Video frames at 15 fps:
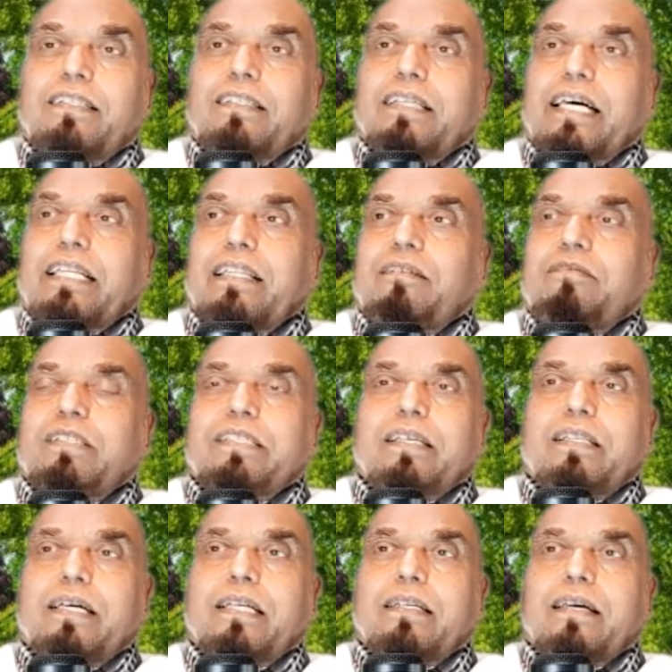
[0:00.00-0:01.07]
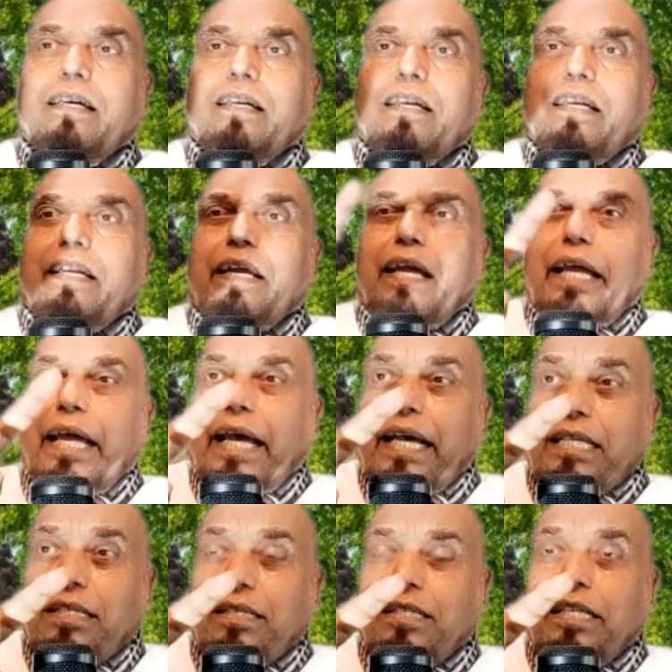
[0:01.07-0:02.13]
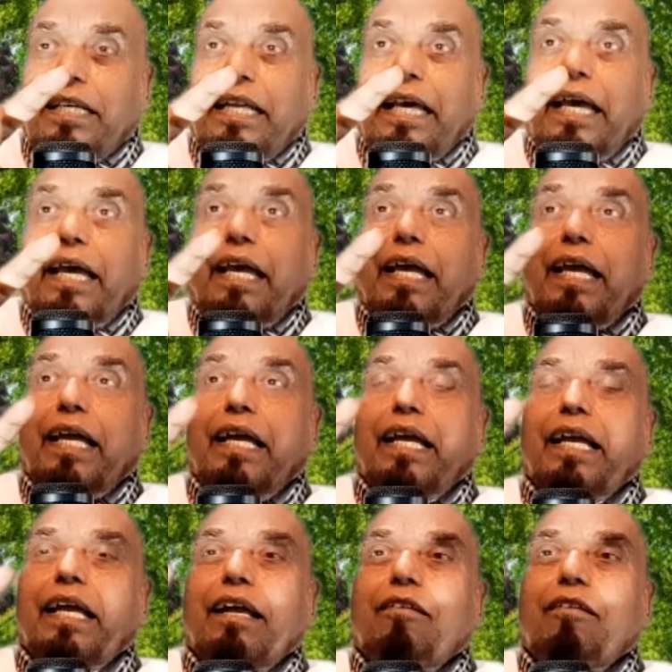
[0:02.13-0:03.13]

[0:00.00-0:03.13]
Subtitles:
Then they will say that yesterday